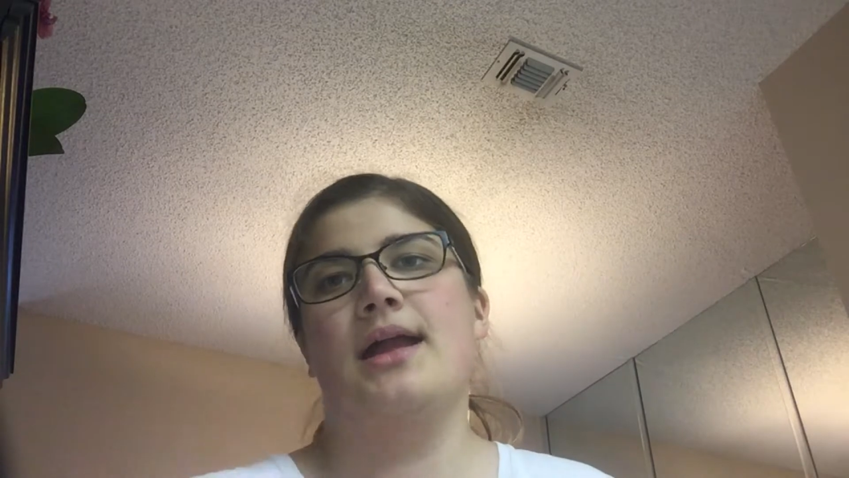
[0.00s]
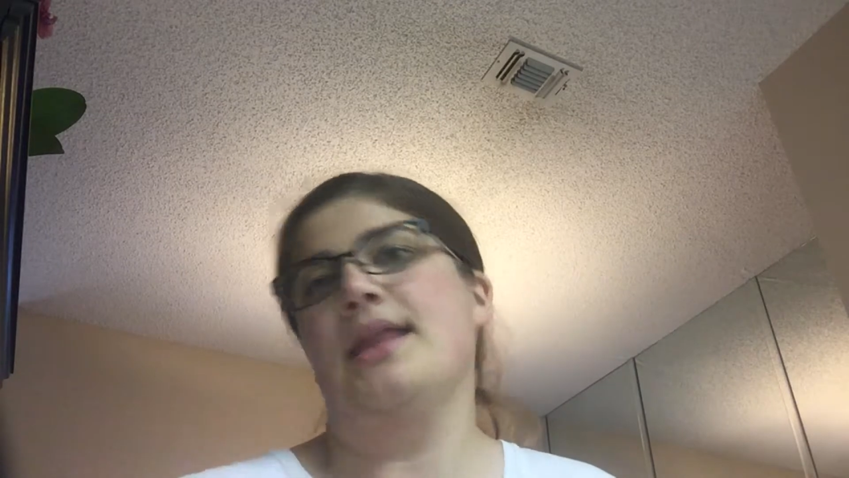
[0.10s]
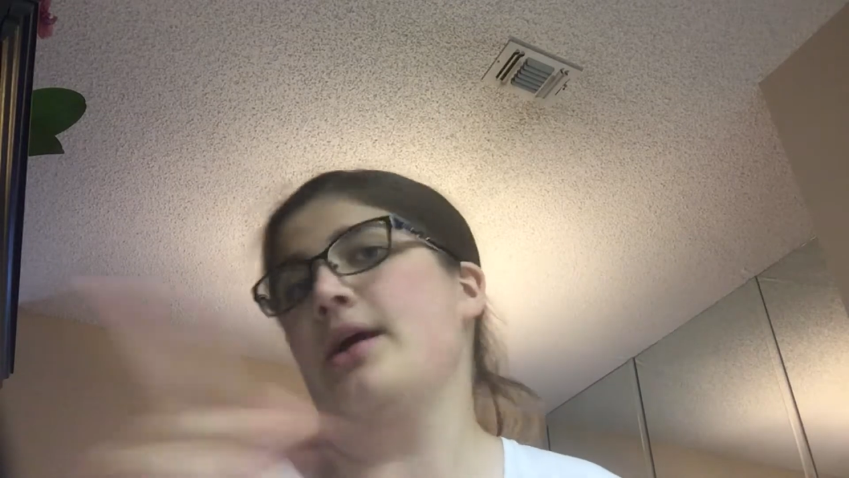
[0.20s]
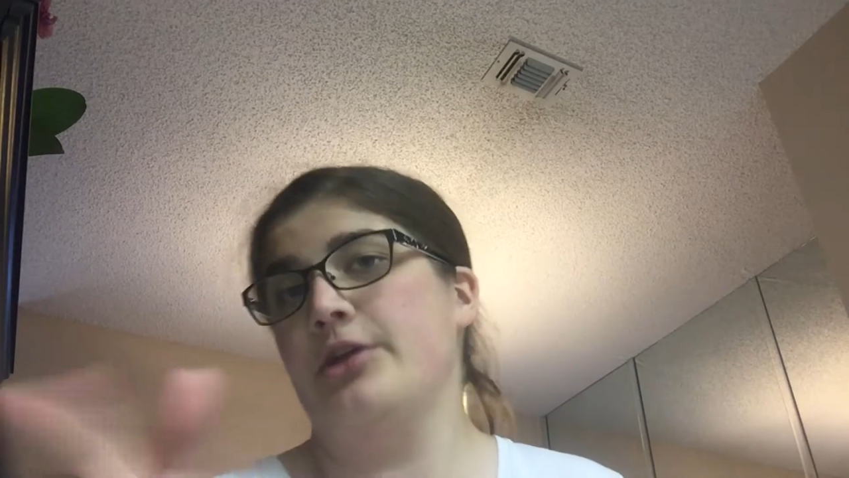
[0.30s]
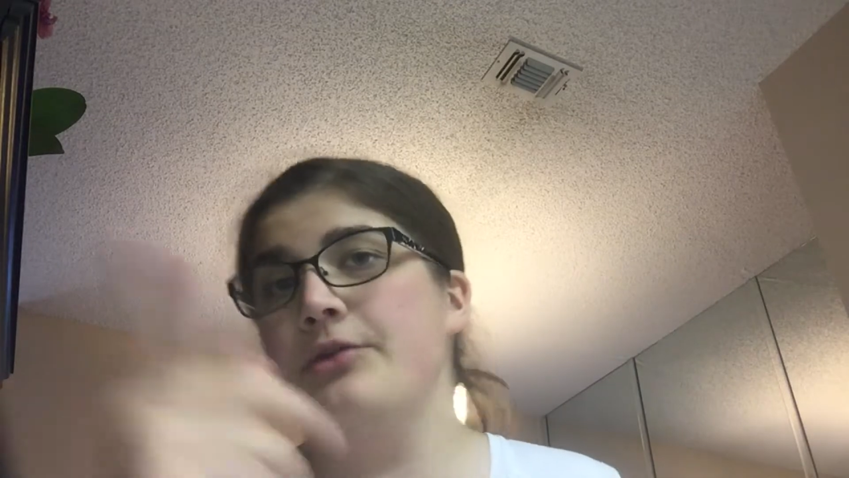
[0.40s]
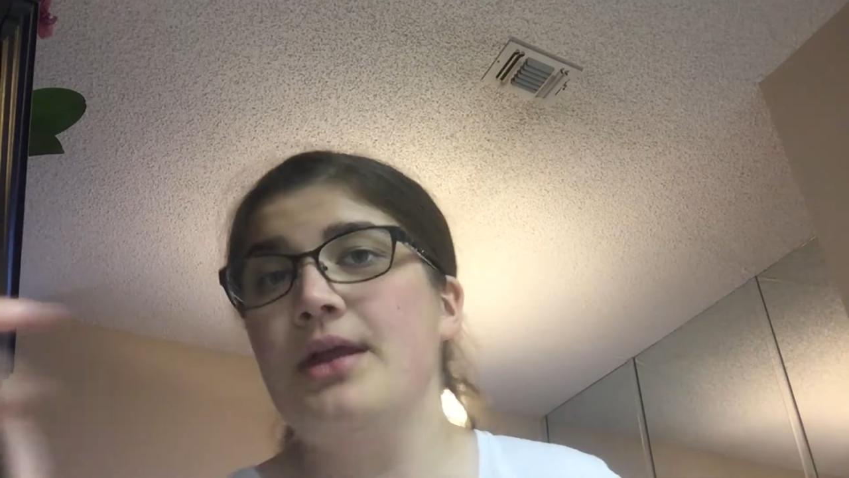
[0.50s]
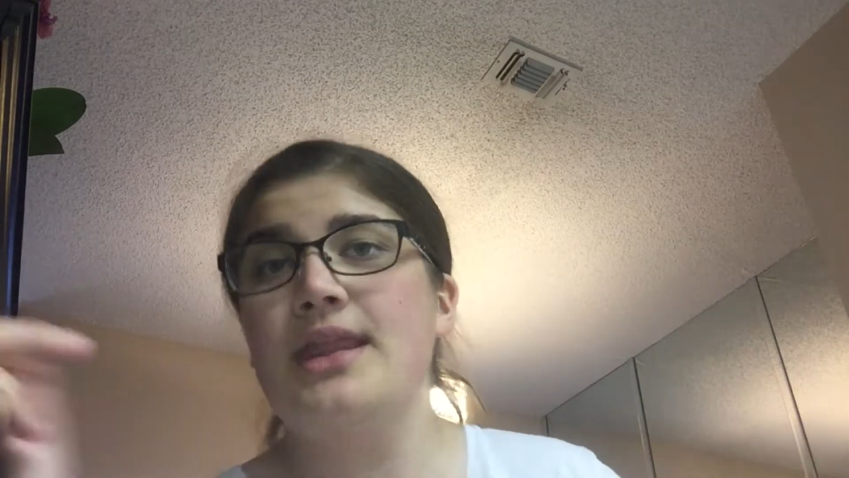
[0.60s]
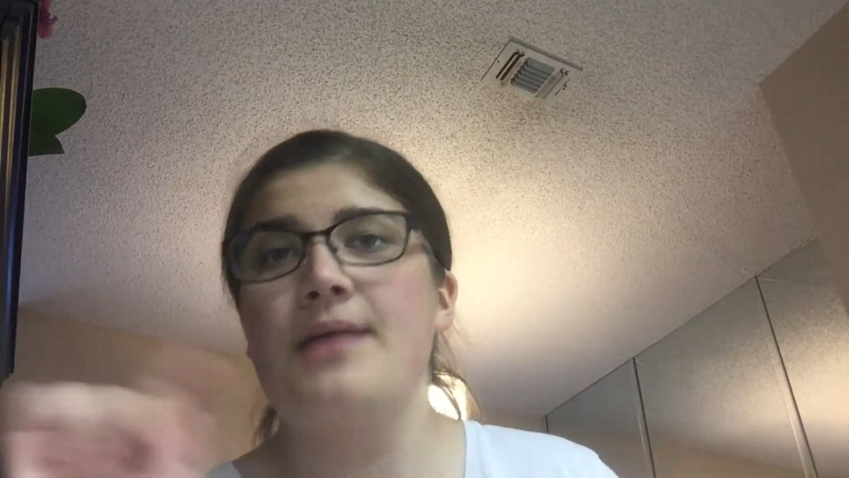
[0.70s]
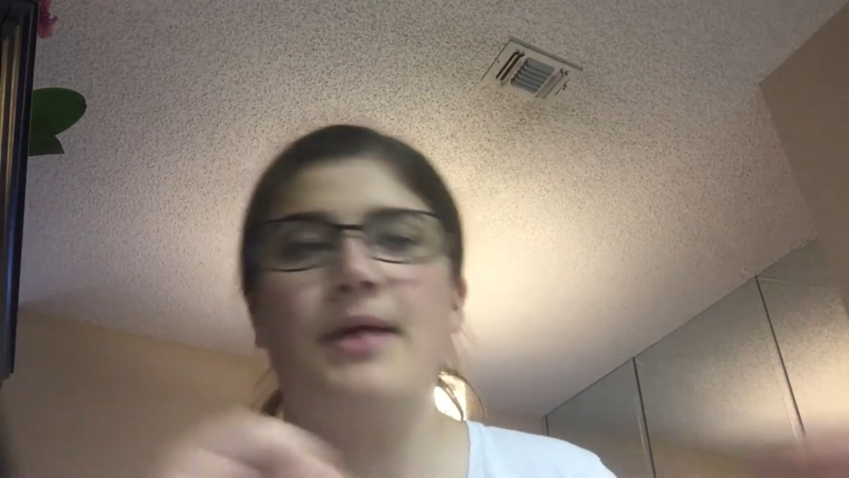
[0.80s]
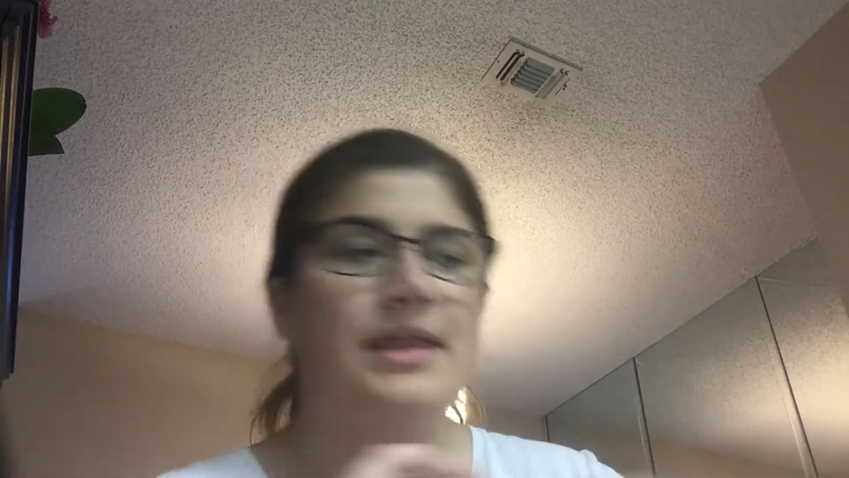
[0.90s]
And I'll tell you what I
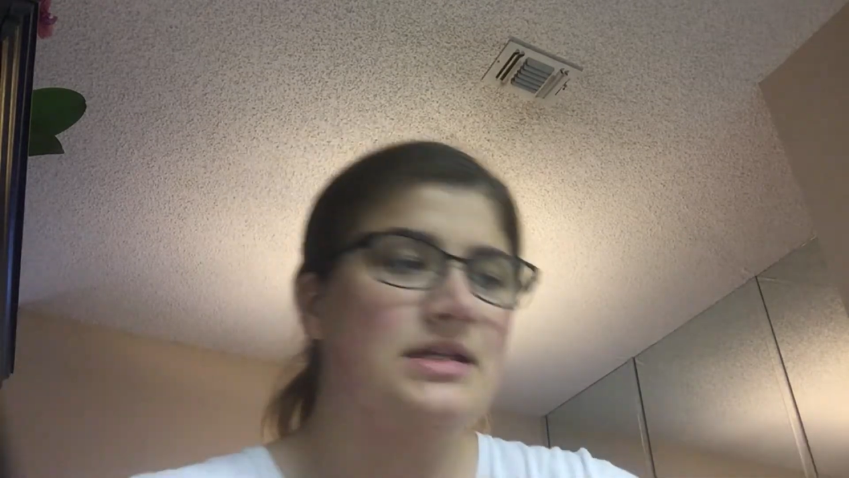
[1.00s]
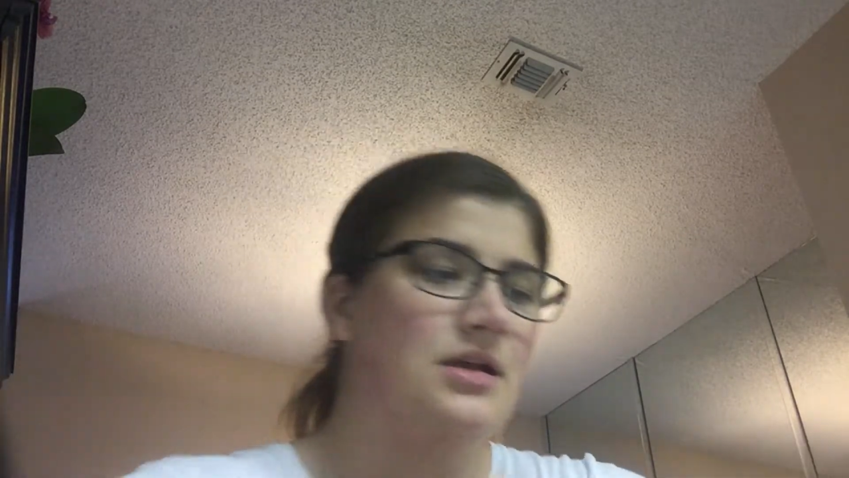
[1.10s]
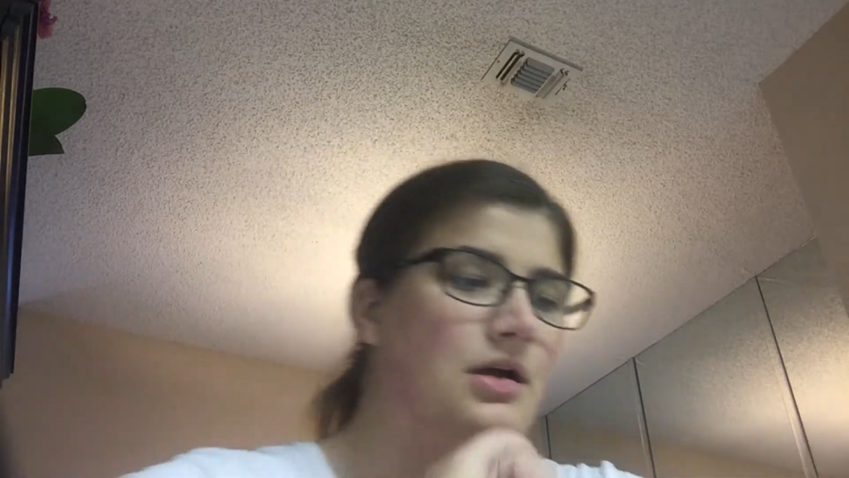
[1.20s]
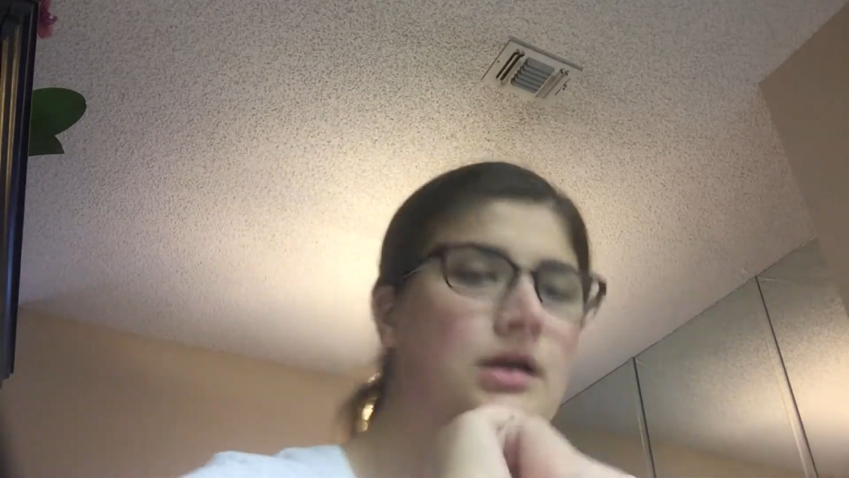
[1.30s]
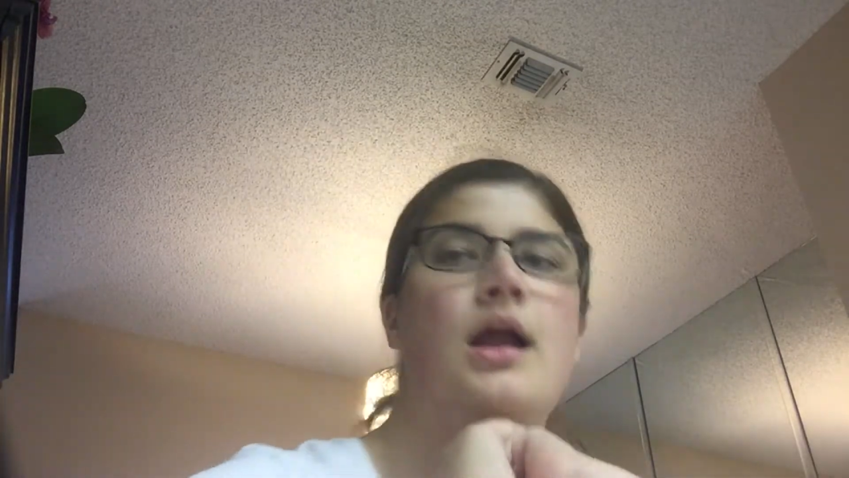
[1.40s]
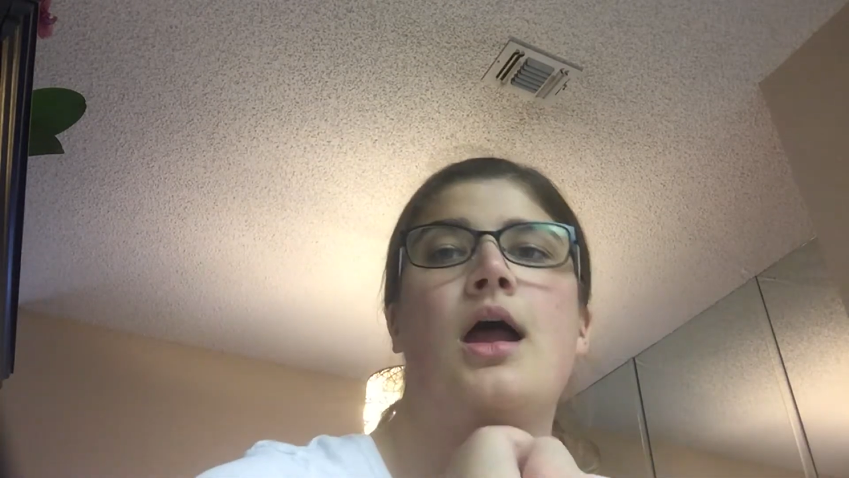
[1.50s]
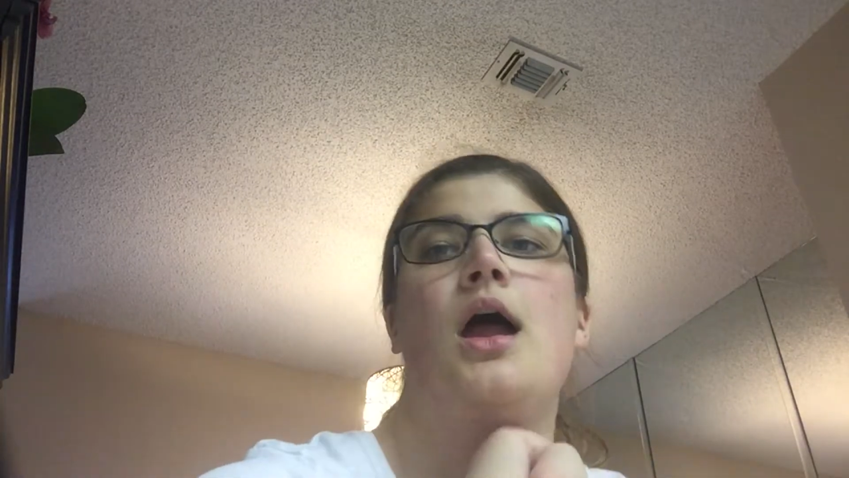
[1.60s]
think about that song.